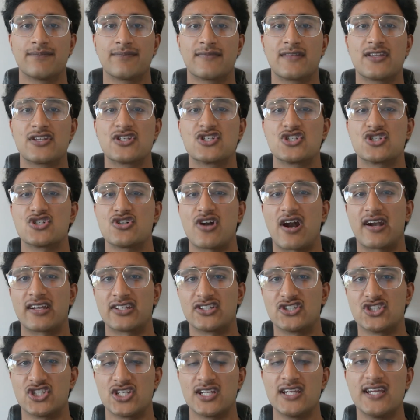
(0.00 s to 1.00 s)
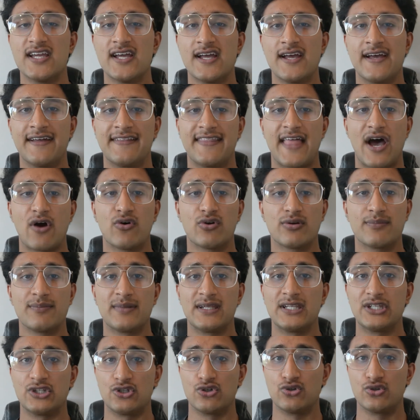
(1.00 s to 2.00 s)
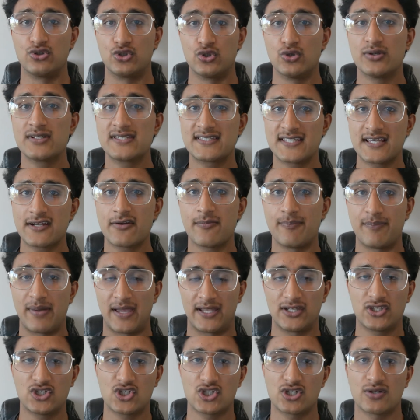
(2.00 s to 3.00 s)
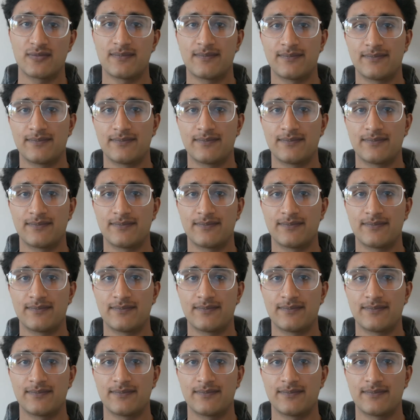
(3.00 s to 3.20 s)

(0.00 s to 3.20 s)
strategy, that would mean you do a set of bench,